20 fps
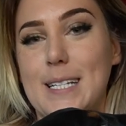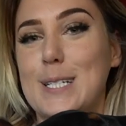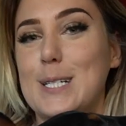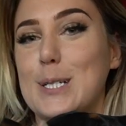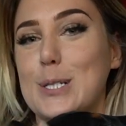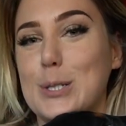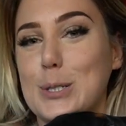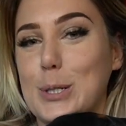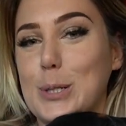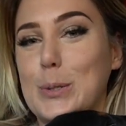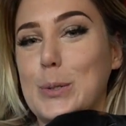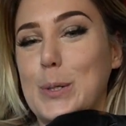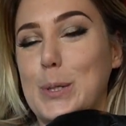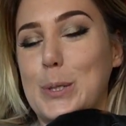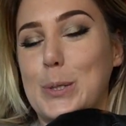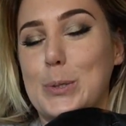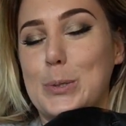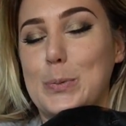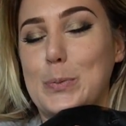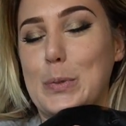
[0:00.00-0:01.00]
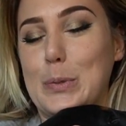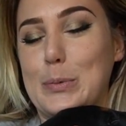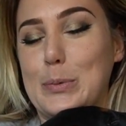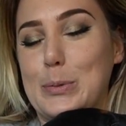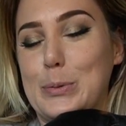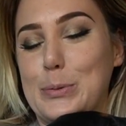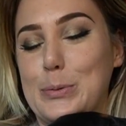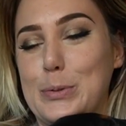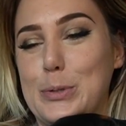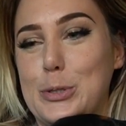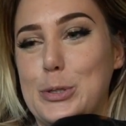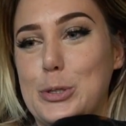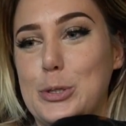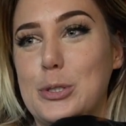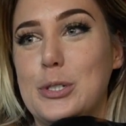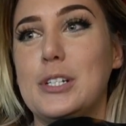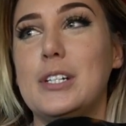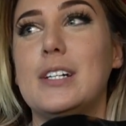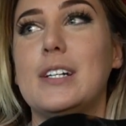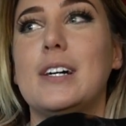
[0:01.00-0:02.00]
Death got a personal
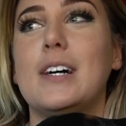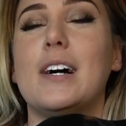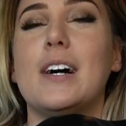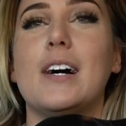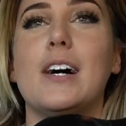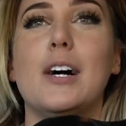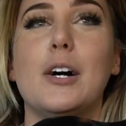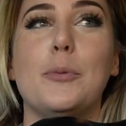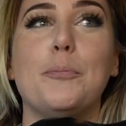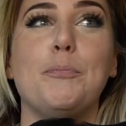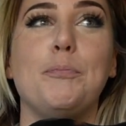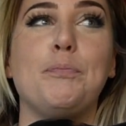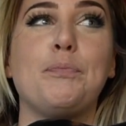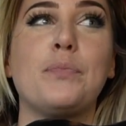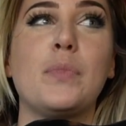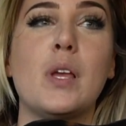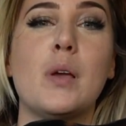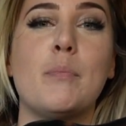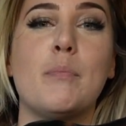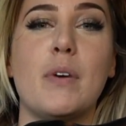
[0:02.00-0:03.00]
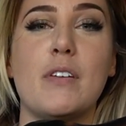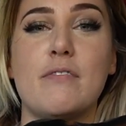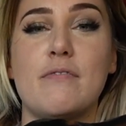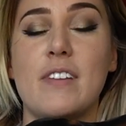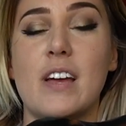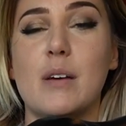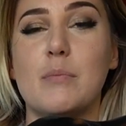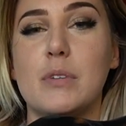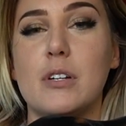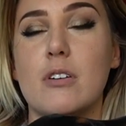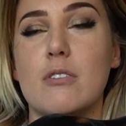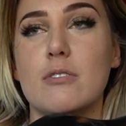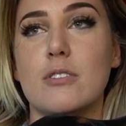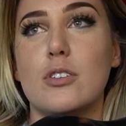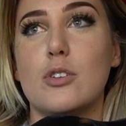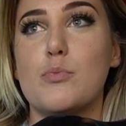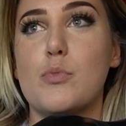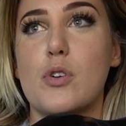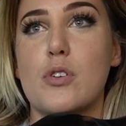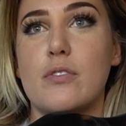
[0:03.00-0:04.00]
motivation. My family
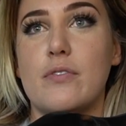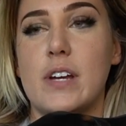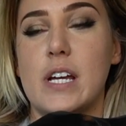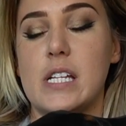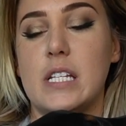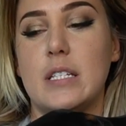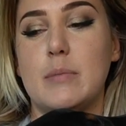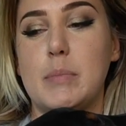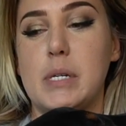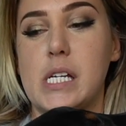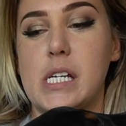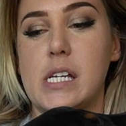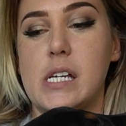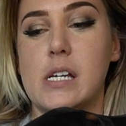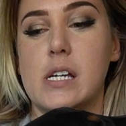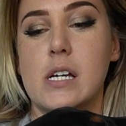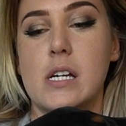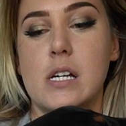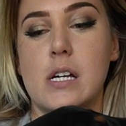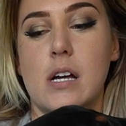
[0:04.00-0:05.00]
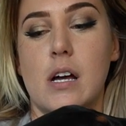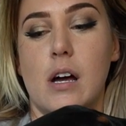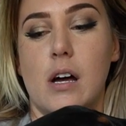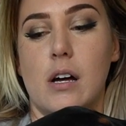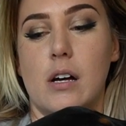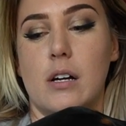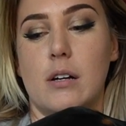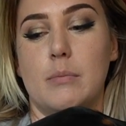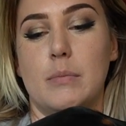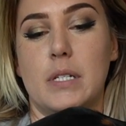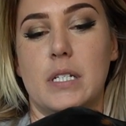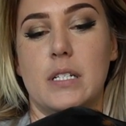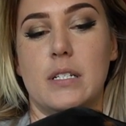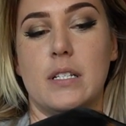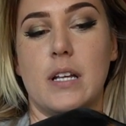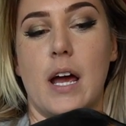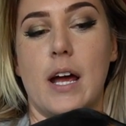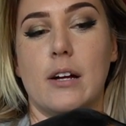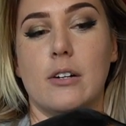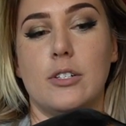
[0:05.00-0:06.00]
also motivates me. A
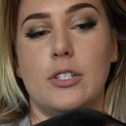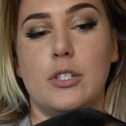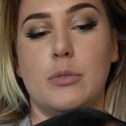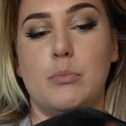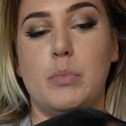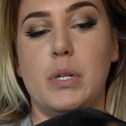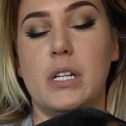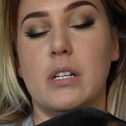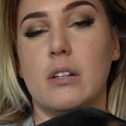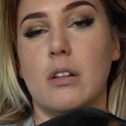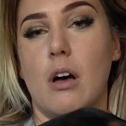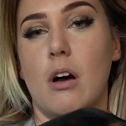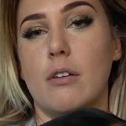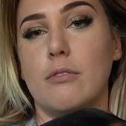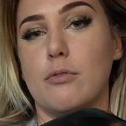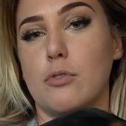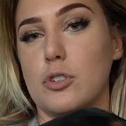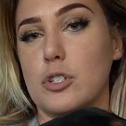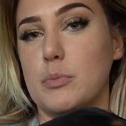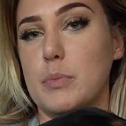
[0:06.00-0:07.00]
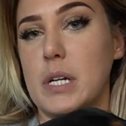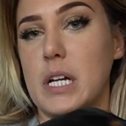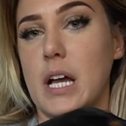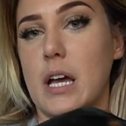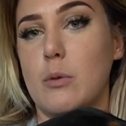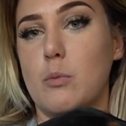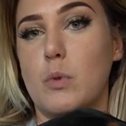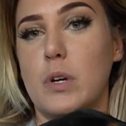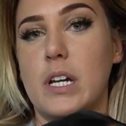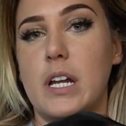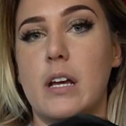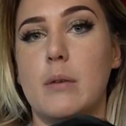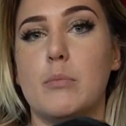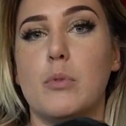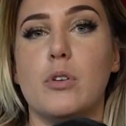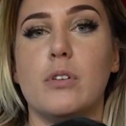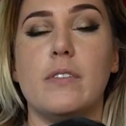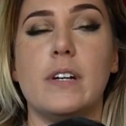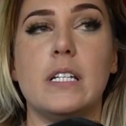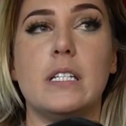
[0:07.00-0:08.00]
desire to be in law enforcement again one day
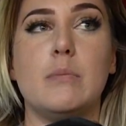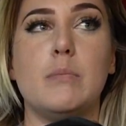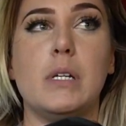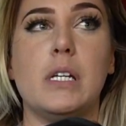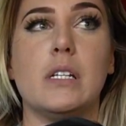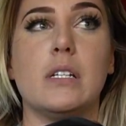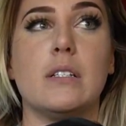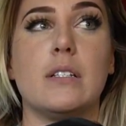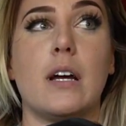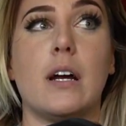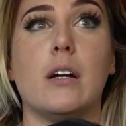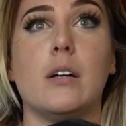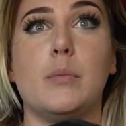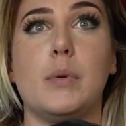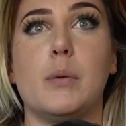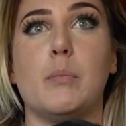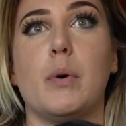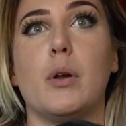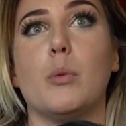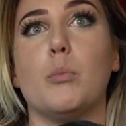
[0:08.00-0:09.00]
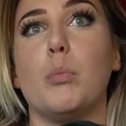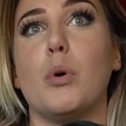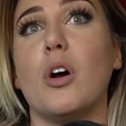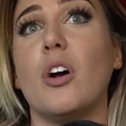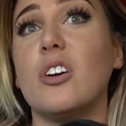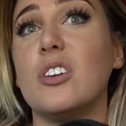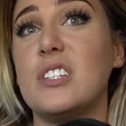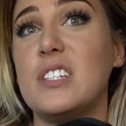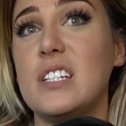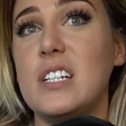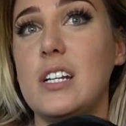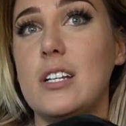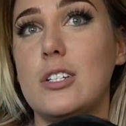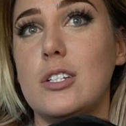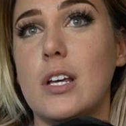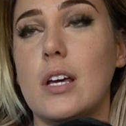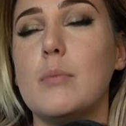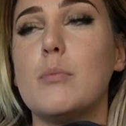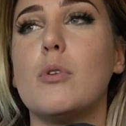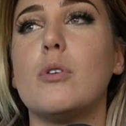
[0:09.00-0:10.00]
motivates me. A desire to be a better person
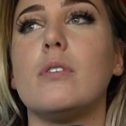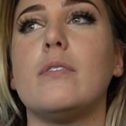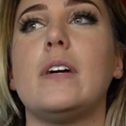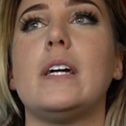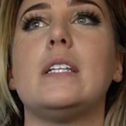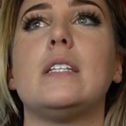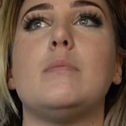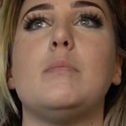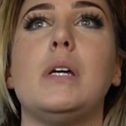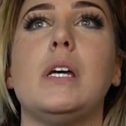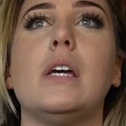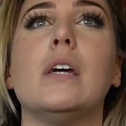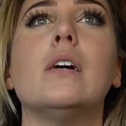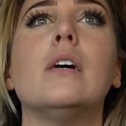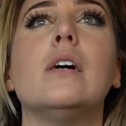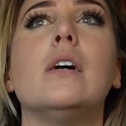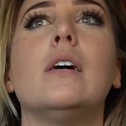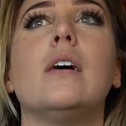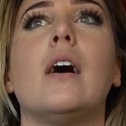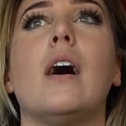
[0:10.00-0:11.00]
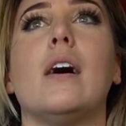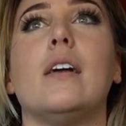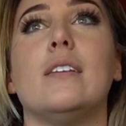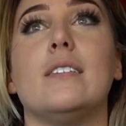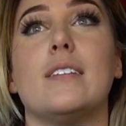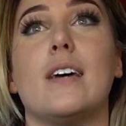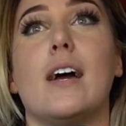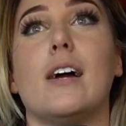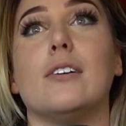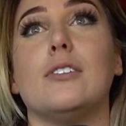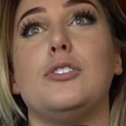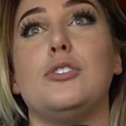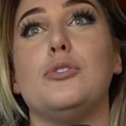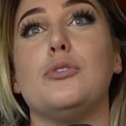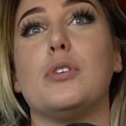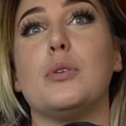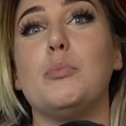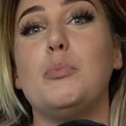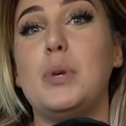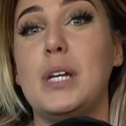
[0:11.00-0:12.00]
each day motivates me. A desire to
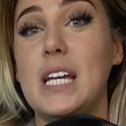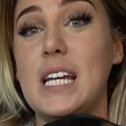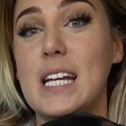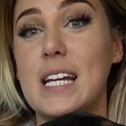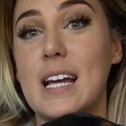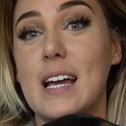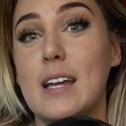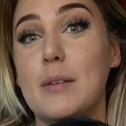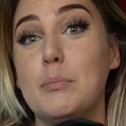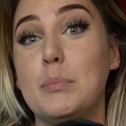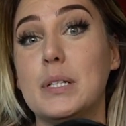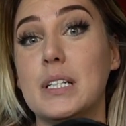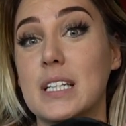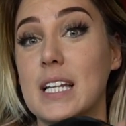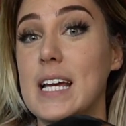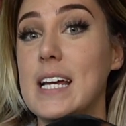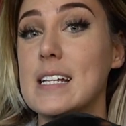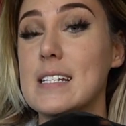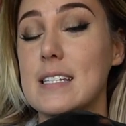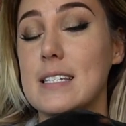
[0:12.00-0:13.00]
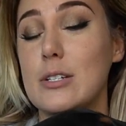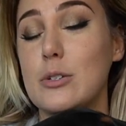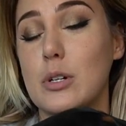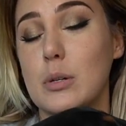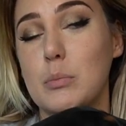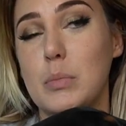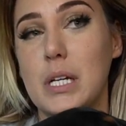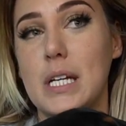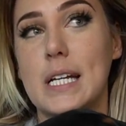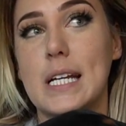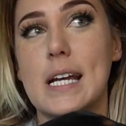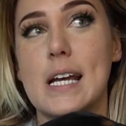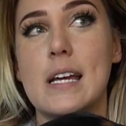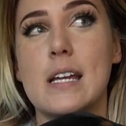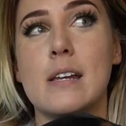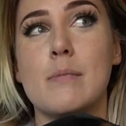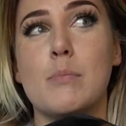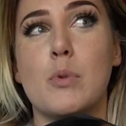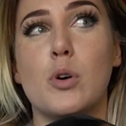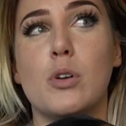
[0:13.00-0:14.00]
compete again, plans to compete
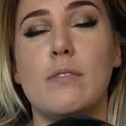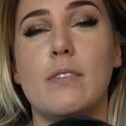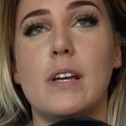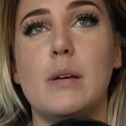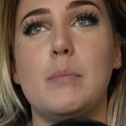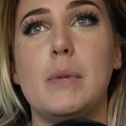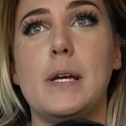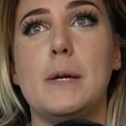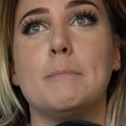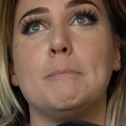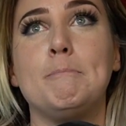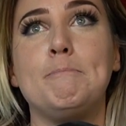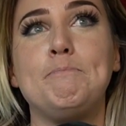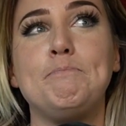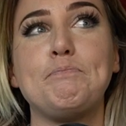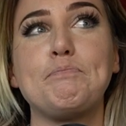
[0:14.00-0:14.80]
again motivate me.